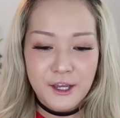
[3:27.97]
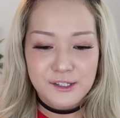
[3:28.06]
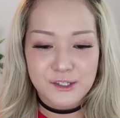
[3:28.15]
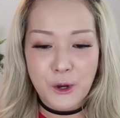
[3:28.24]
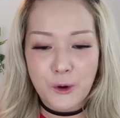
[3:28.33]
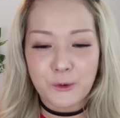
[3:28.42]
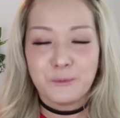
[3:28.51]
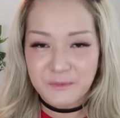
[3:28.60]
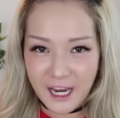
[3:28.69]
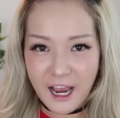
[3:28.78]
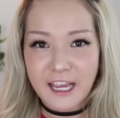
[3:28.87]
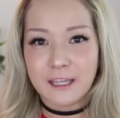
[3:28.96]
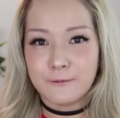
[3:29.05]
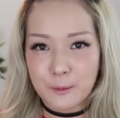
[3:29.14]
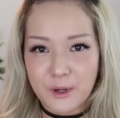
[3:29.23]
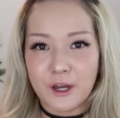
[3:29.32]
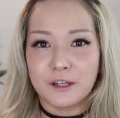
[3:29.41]
So yeah, I gave
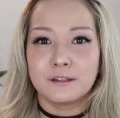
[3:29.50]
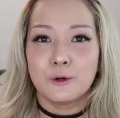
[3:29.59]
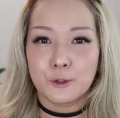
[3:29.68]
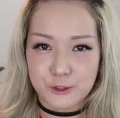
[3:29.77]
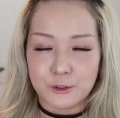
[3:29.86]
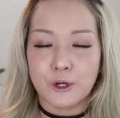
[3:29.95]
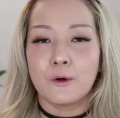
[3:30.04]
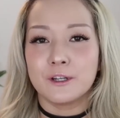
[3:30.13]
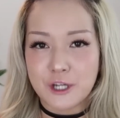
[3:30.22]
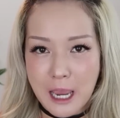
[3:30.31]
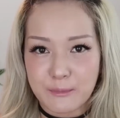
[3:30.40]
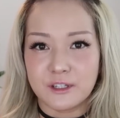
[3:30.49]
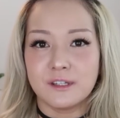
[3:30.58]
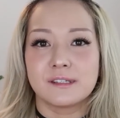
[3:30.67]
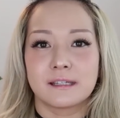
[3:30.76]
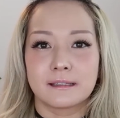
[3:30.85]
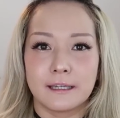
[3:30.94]
up on Hoshuko and
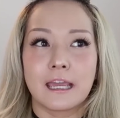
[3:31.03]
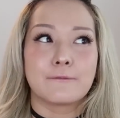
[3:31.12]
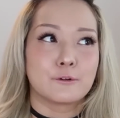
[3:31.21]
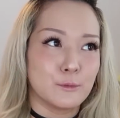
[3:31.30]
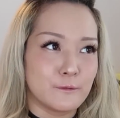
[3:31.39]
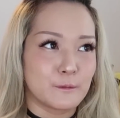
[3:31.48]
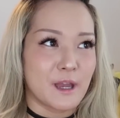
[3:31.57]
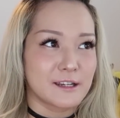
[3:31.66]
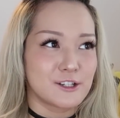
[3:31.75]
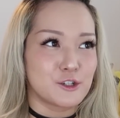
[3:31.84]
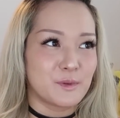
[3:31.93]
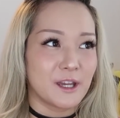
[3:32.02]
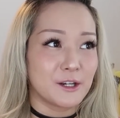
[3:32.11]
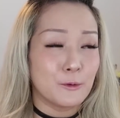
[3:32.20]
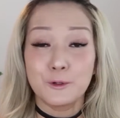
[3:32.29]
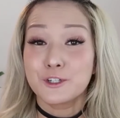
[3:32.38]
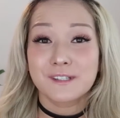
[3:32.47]
Japanese and like ever moving back to Japan,
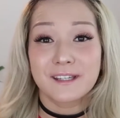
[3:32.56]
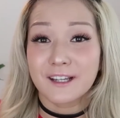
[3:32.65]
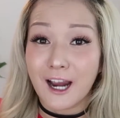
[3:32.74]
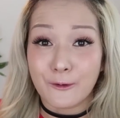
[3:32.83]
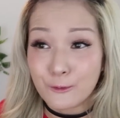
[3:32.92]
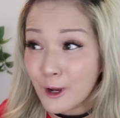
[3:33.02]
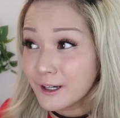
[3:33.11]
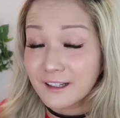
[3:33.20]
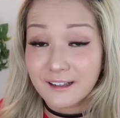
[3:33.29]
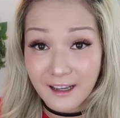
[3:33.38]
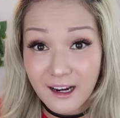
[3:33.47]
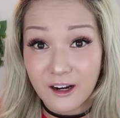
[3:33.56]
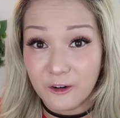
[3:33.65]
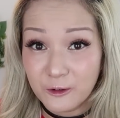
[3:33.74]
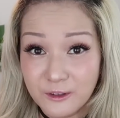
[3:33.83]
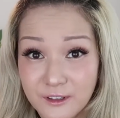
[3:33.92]
which is like ironic now.